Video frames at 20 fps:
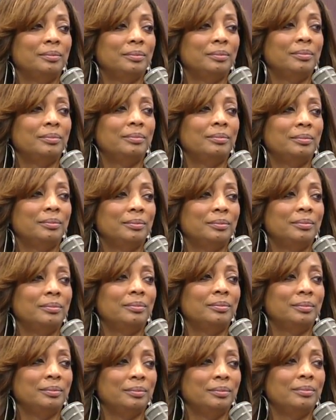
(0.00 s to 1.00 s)

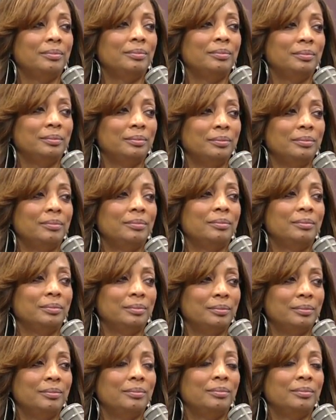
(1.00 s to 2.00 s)

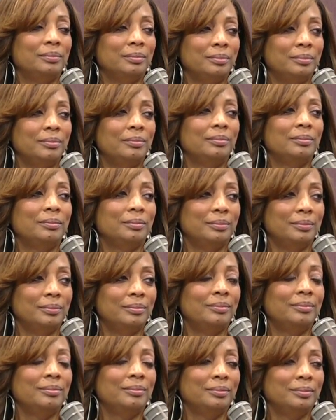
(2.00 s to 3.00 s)

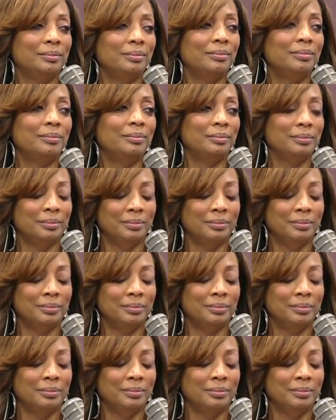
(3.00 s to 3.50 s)
(silent)